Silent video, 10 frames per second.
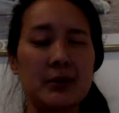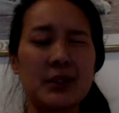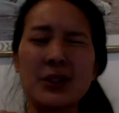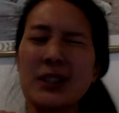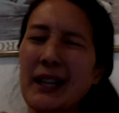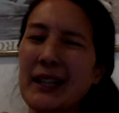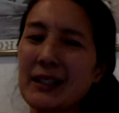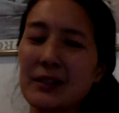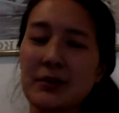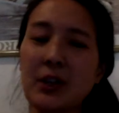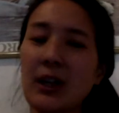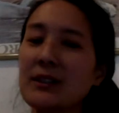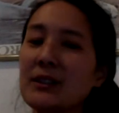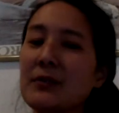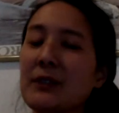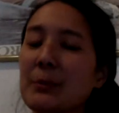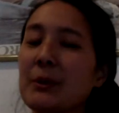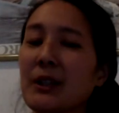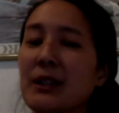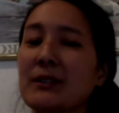They're kind of cause and effect,
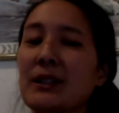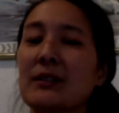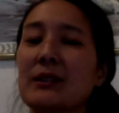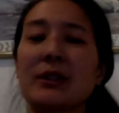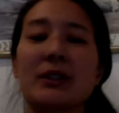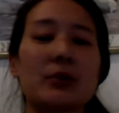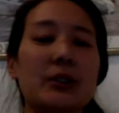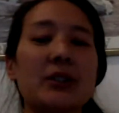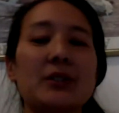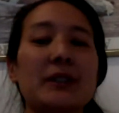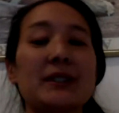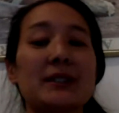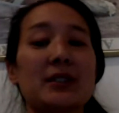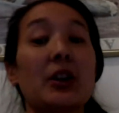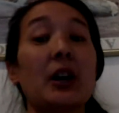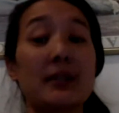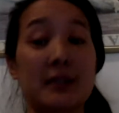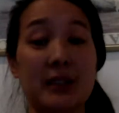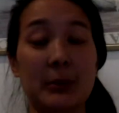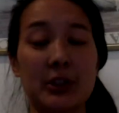but not exactly, right? The greenhouse effect doesn't
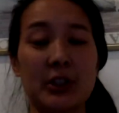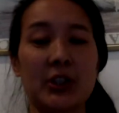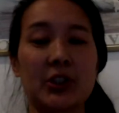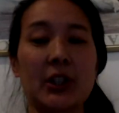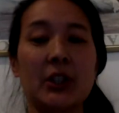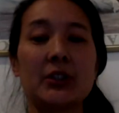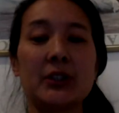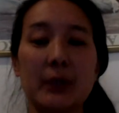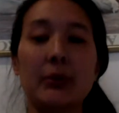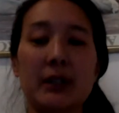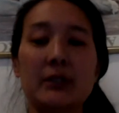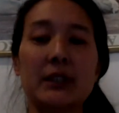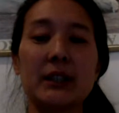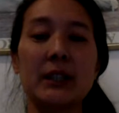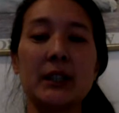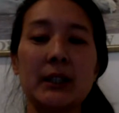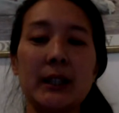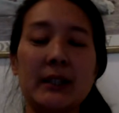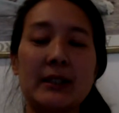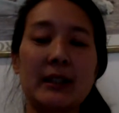cause climate change directly.
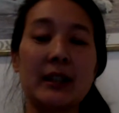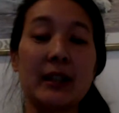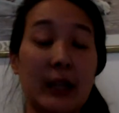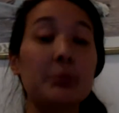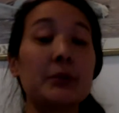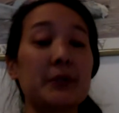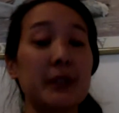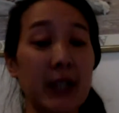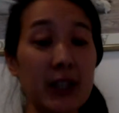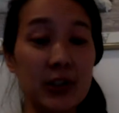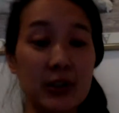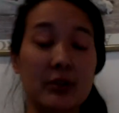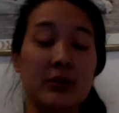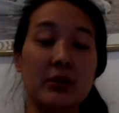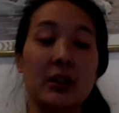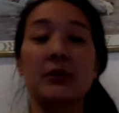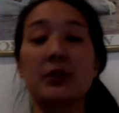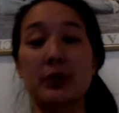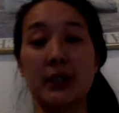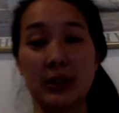It's the amplification of
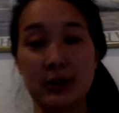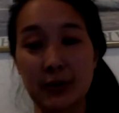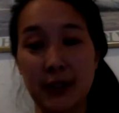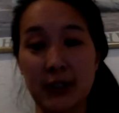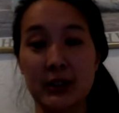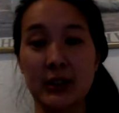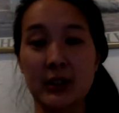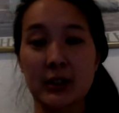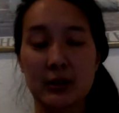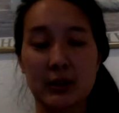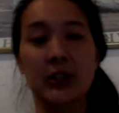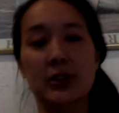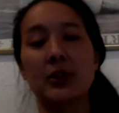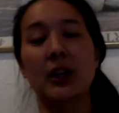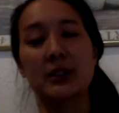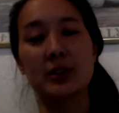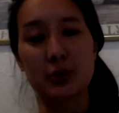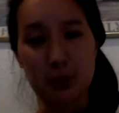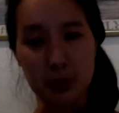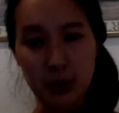the greenhouse effect that causes
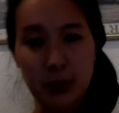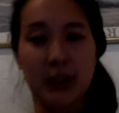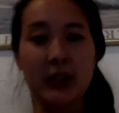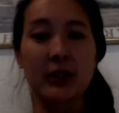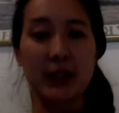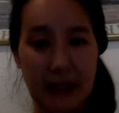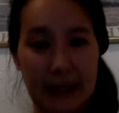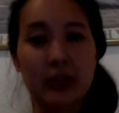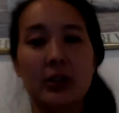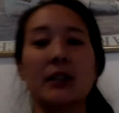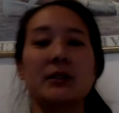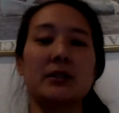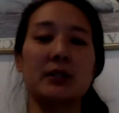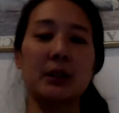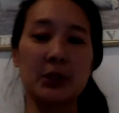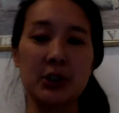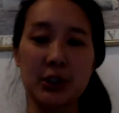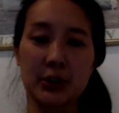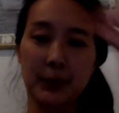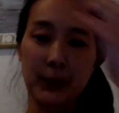global warming, that then causes climate change.